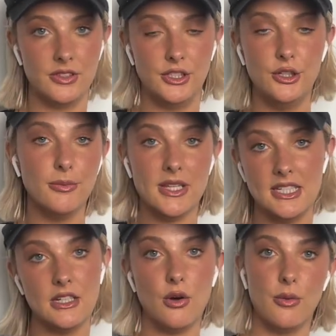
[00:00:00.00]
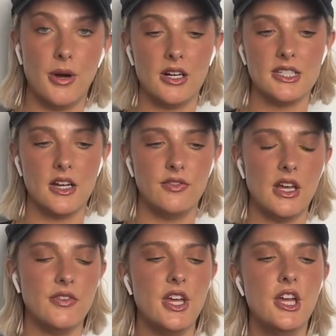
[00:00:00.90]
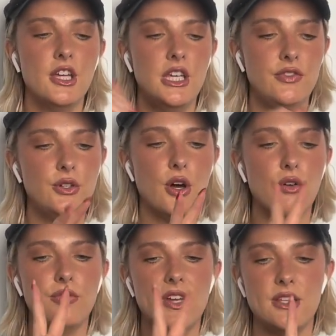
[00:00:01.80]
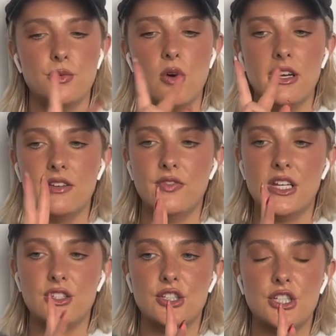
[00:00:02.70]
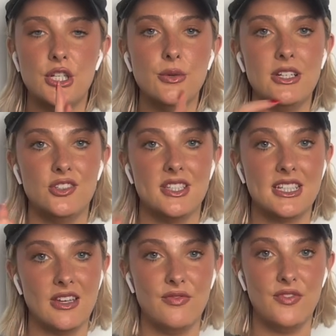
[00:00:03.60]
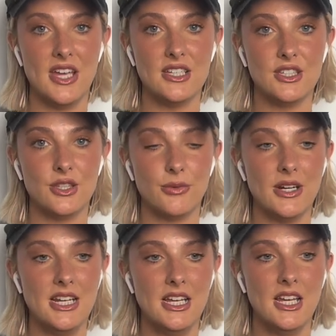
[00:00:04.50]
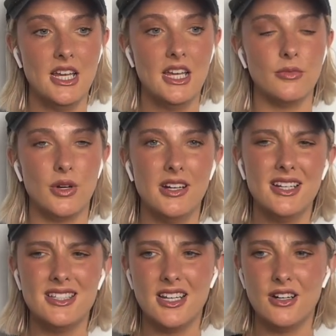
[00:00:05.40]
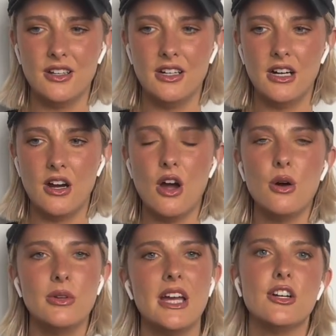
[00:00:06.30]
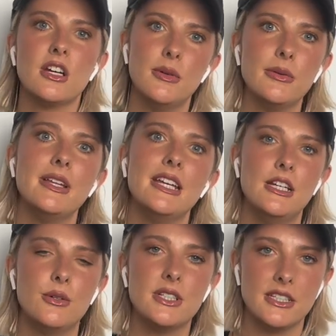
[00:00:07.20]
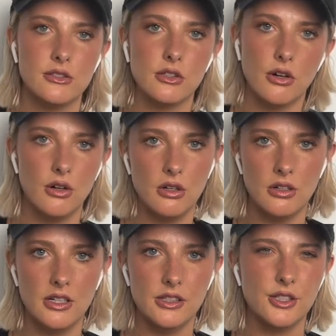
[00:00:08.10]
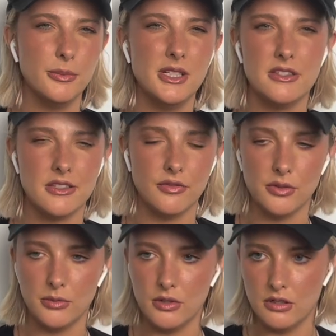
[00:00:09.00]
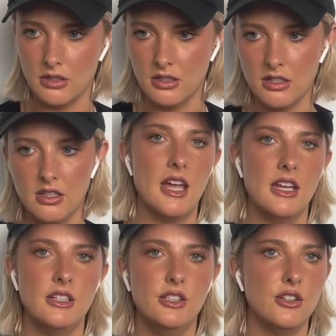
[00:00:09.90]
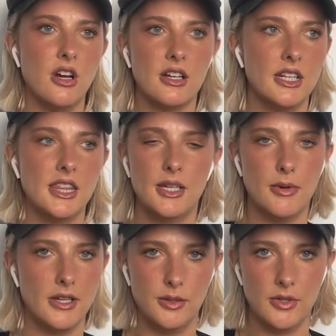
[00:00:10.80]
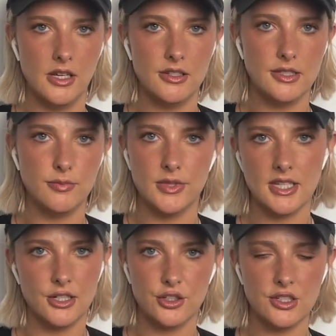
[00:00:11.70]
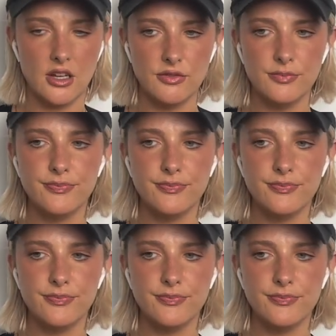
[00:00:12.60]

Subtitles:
you're missing a whole part of self-love. If you go phase 1 and phase 2 and you skip phase 3, what did I say earlier? Oh yeah, you're gonna be really egotistical. You're gonna be insufferable. And you're not gonna think about anyone else besides yourself.